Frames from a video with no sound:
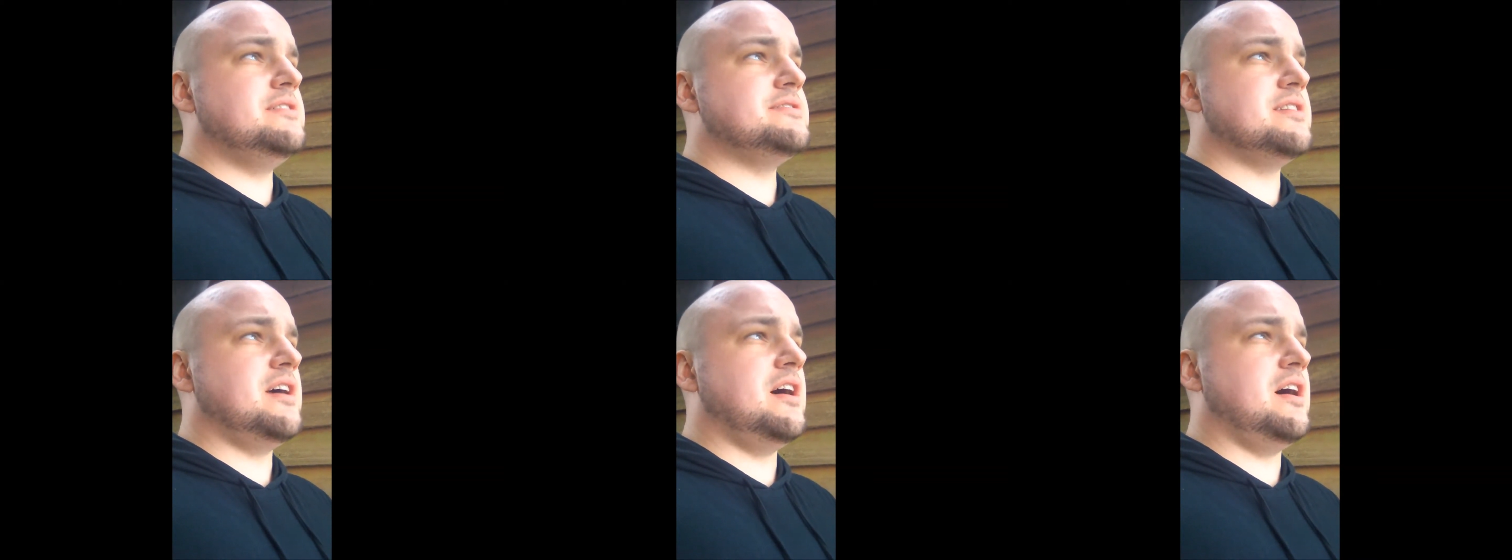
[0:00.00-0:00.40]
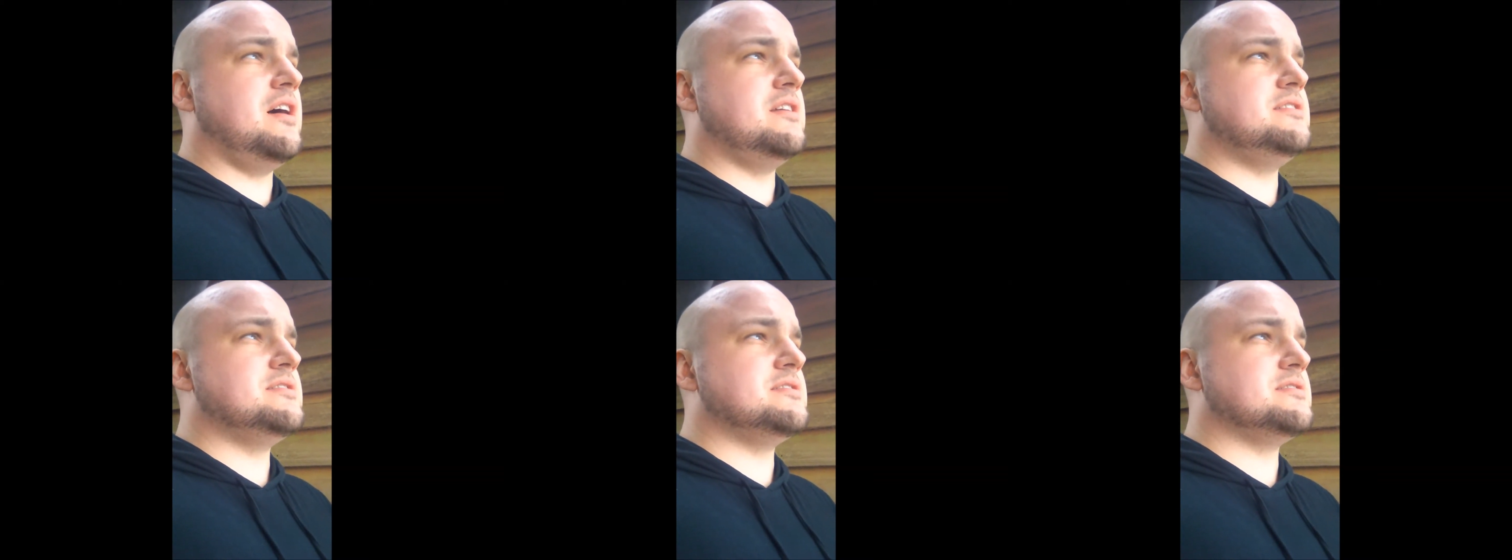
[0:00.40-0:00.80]
a
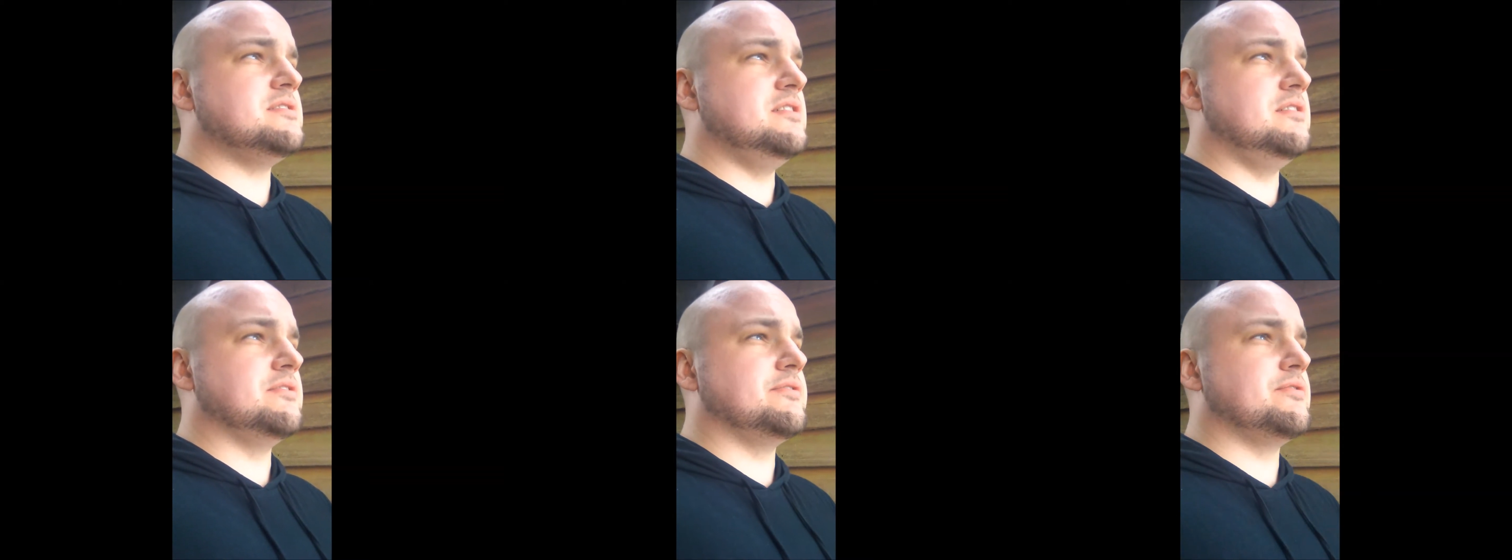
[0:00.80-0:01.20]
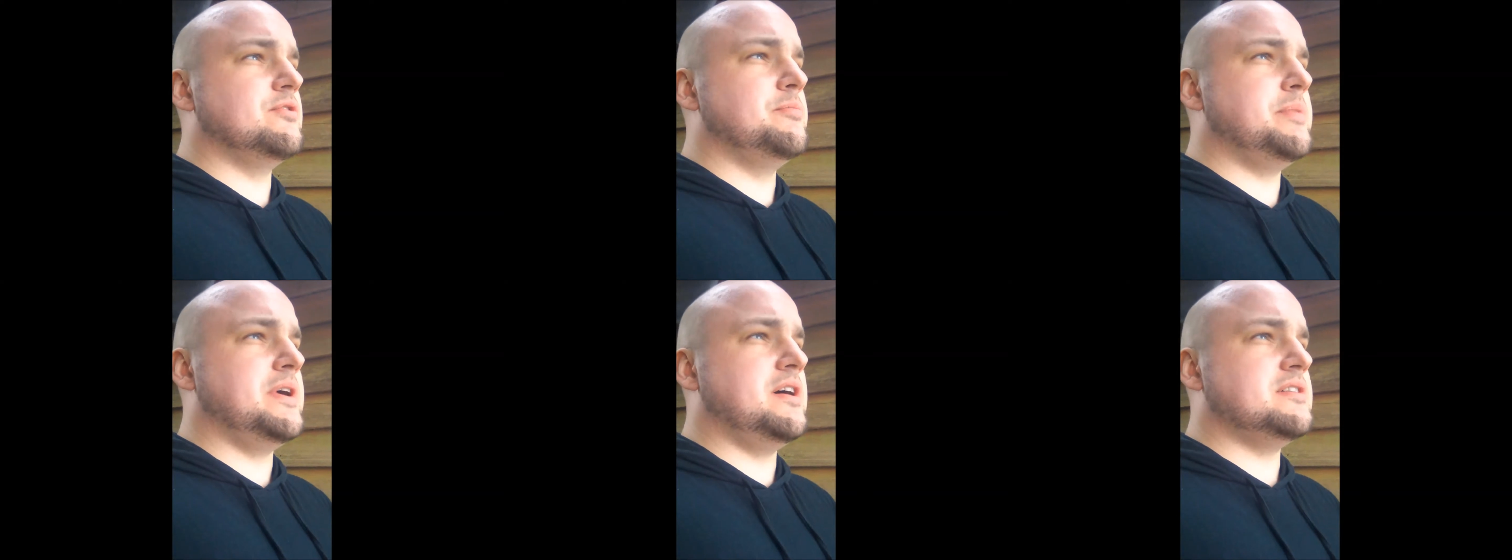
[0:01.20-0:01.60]
hard slug through a
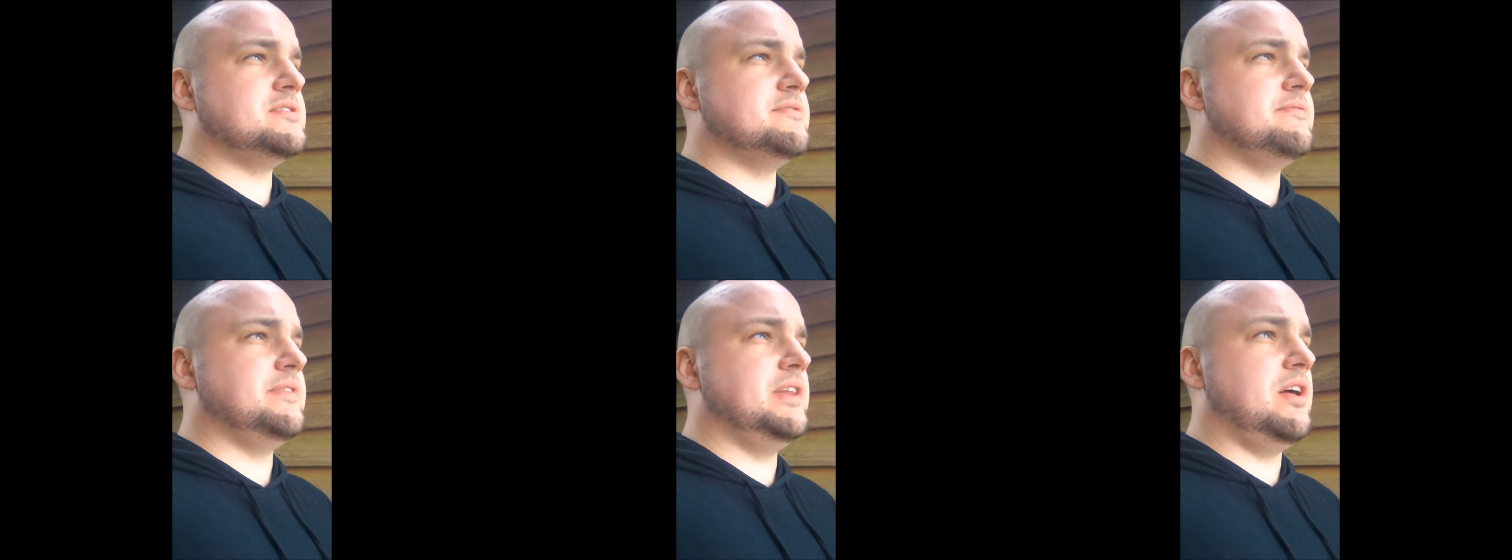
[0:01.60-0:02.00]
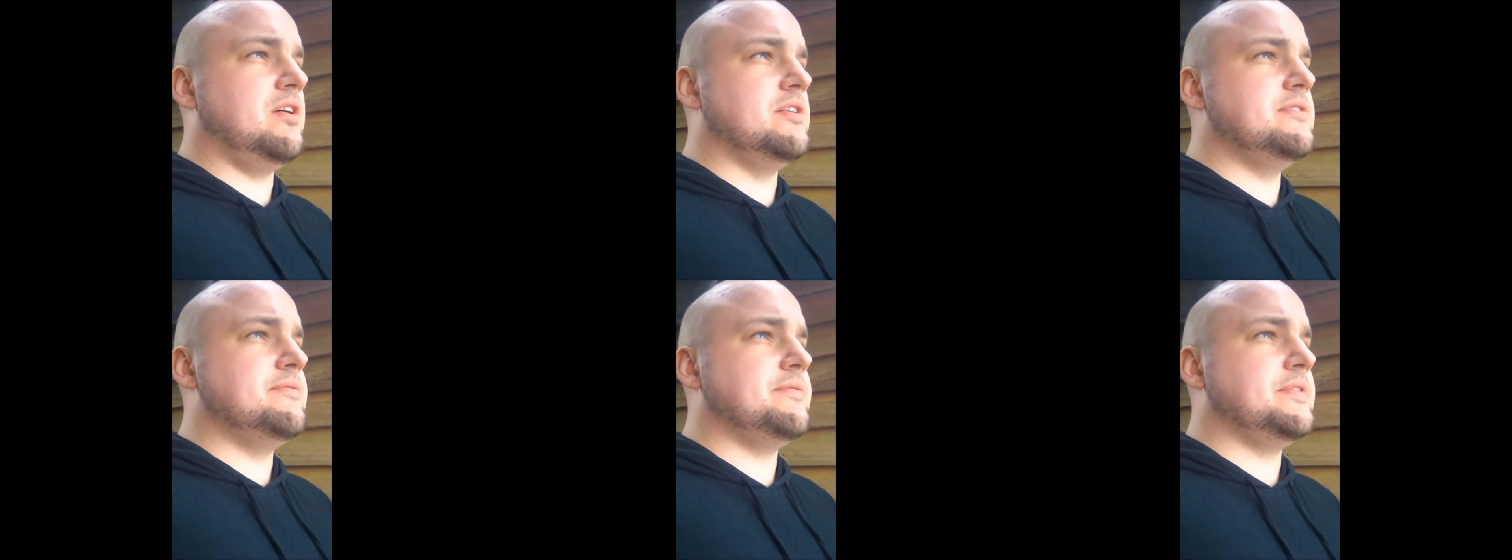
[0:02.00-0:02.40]
part of
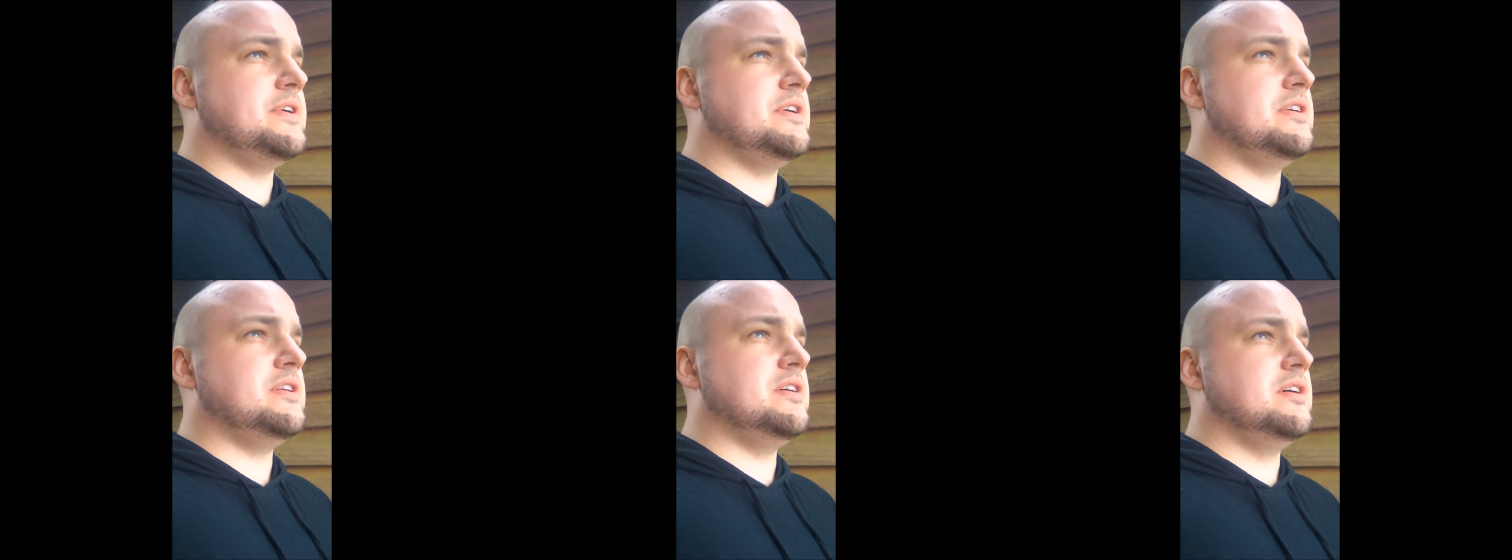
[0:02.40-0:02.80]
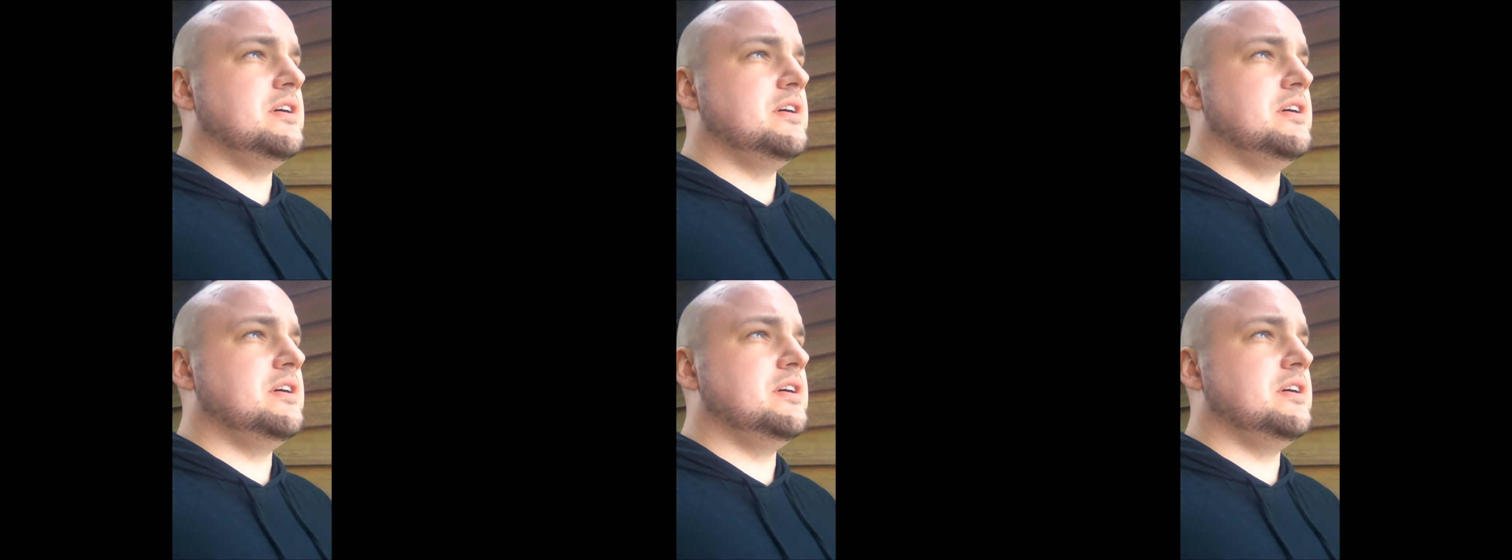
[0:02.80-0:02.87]
life that